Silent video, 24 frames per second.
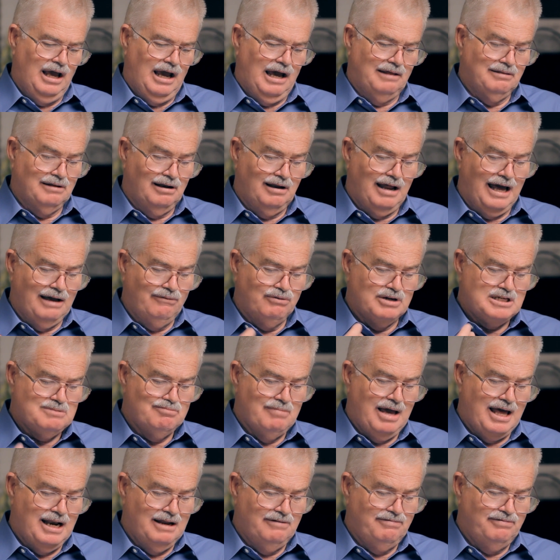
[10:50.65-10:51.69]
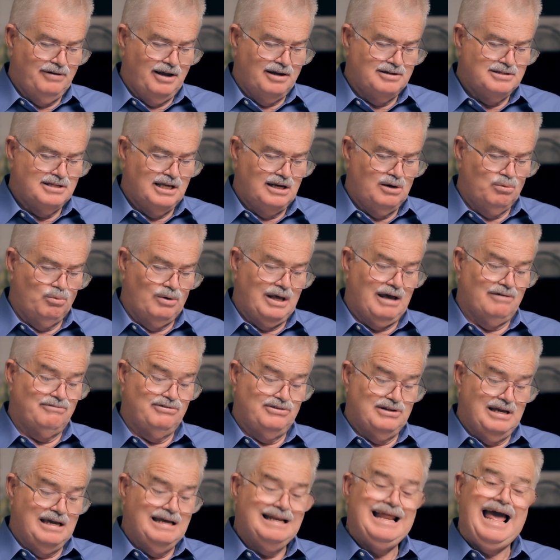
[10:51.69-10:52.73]
And the life was manifested, and we have
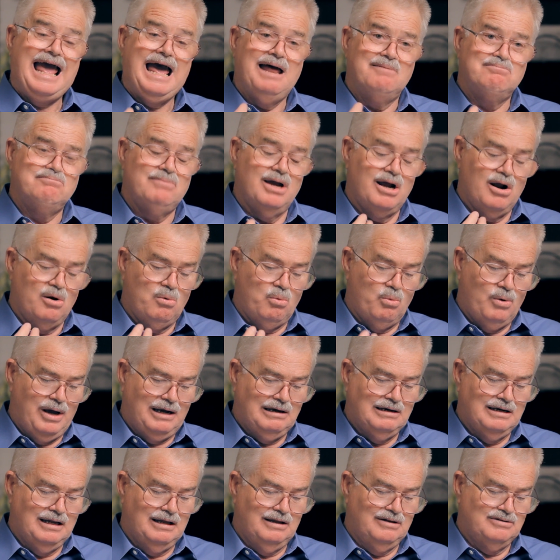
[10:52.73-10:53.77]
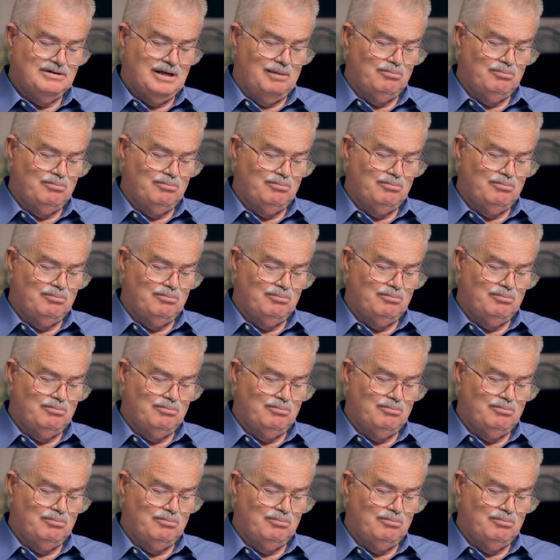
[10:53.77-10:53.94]
seen and bear witness,